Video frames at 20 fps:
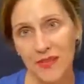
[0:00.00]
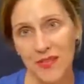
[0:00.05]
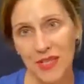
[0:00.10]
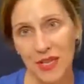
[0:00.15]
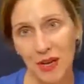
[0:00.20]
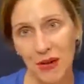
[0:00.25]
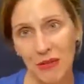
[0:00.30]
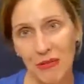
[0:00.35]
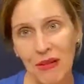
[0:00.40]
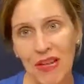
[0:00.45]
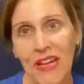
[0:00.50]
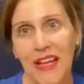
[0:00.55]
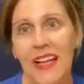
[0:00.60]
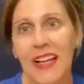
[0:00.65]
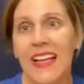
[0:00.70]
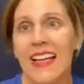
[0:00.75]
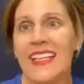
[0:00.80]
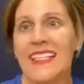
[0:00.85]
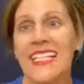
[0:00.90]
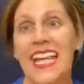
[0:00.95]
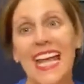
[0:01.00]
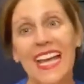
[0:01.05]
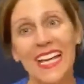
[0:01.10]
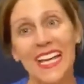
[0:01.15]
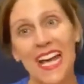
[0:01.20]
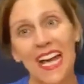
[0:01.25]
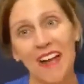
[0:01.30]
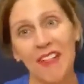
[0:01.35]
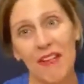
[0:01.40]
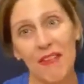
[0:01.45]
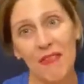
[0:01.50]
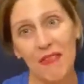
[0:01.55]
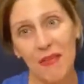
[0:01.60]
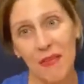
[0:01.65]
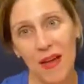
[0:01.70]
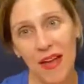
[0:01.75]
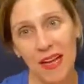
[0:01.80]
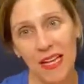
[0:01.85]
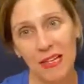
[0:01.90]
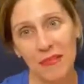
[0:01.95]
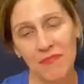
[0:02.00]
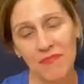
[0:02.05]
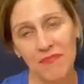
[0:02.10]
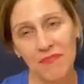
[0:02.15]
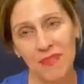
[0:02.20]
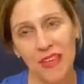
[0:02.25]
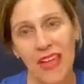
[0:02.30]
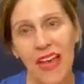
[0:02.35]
So take care, everybody.